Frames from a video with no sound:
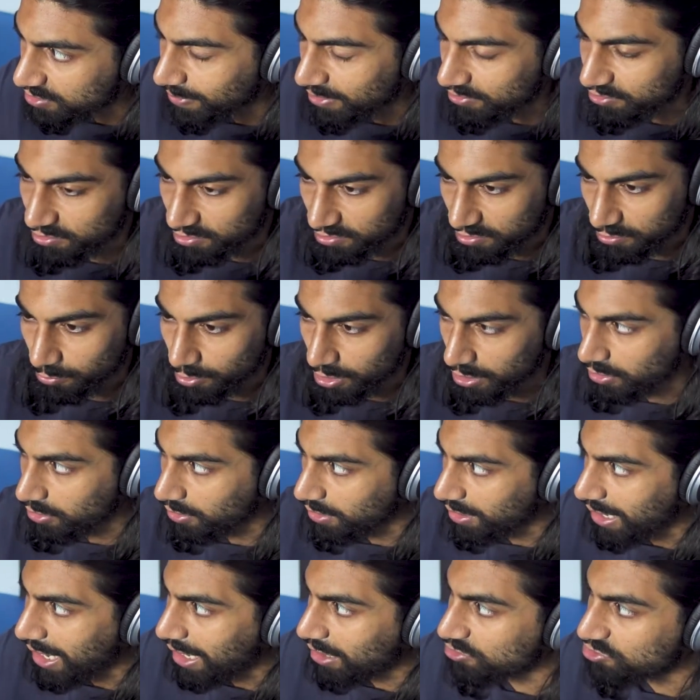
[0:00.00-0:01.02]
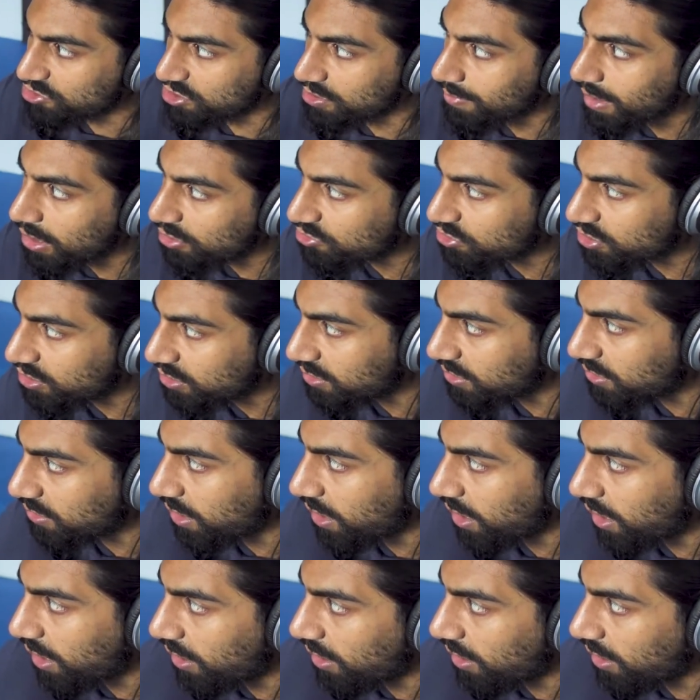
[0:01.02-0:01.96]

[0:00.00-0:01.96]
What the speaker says: is a really good analogy. Imagine